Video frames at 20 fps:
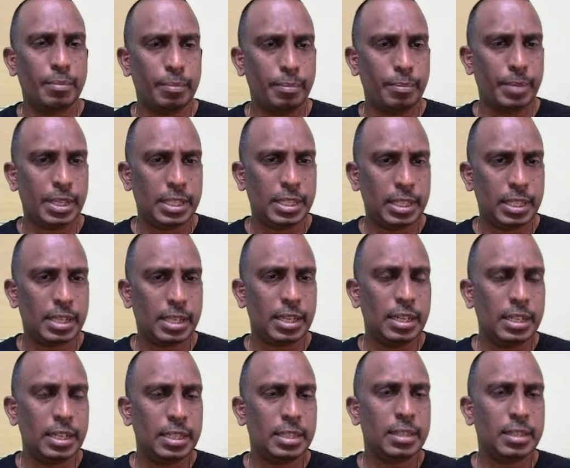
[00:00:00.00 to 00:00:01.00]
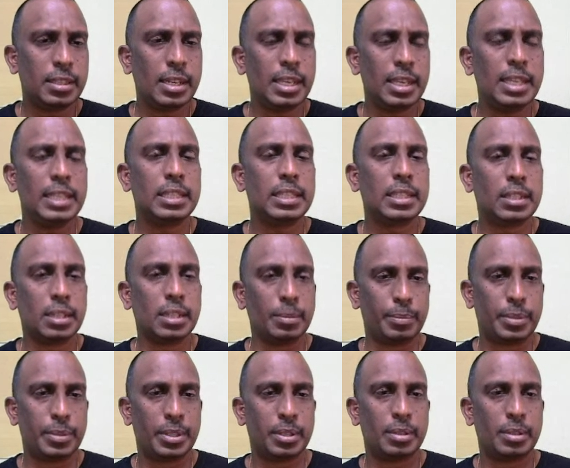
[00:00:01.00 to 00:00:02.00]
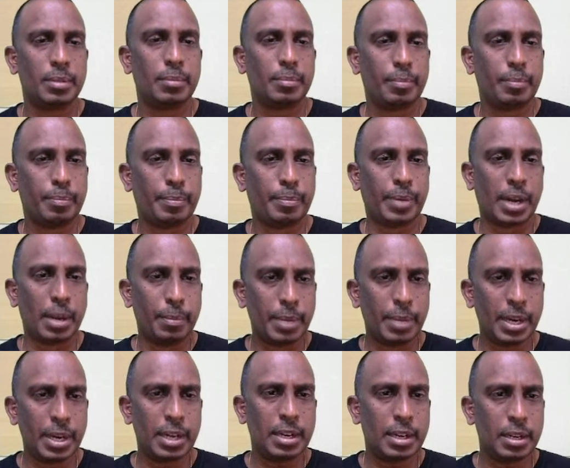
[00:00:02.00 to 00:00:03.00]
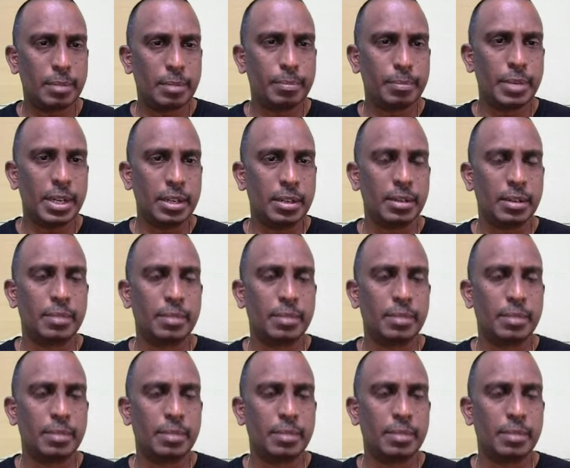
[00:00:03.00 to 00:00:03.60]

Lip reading: basically 3 steps: primary treatment,